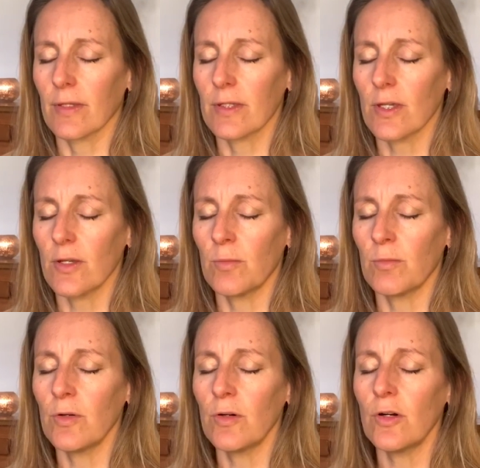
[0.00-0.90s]
So you're
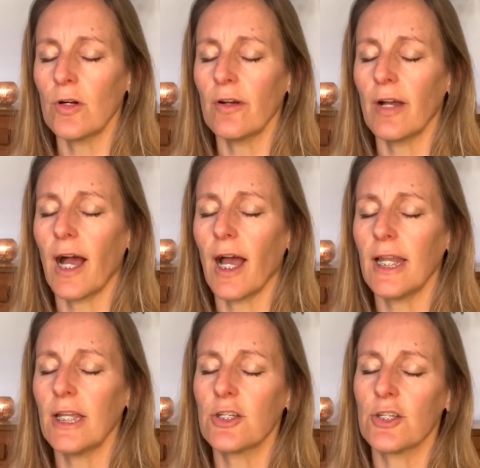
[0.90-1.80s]
more
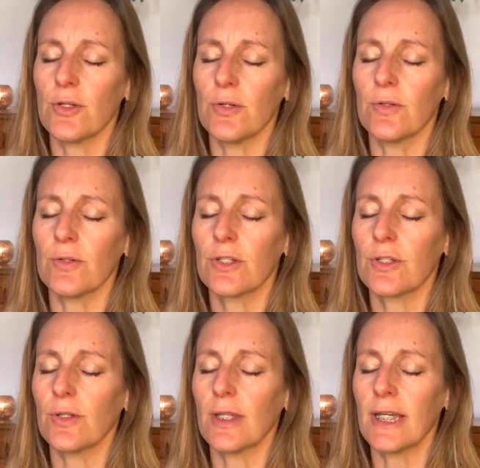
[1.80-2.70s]
highly attuned
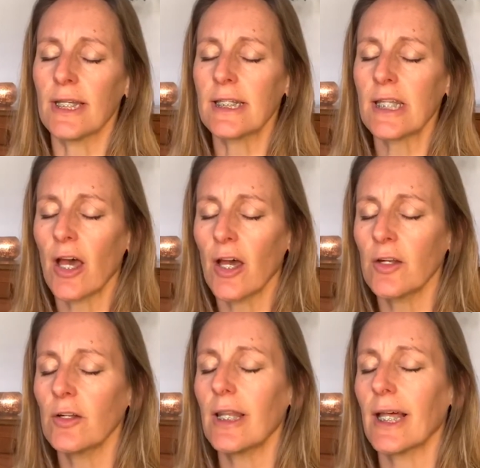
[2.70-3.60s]
to the
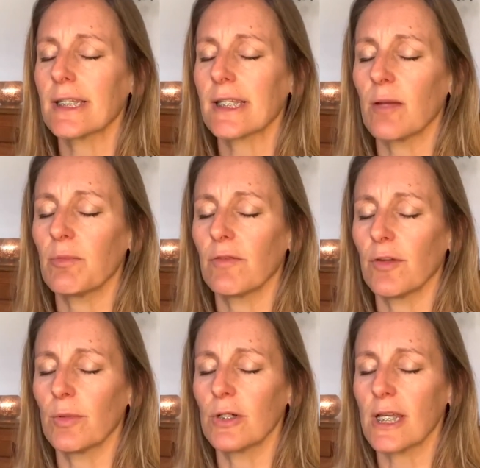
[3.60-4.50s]
internal landscape of
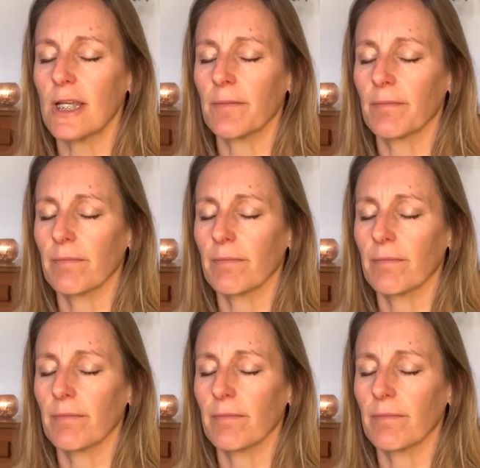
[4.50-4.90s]
your body.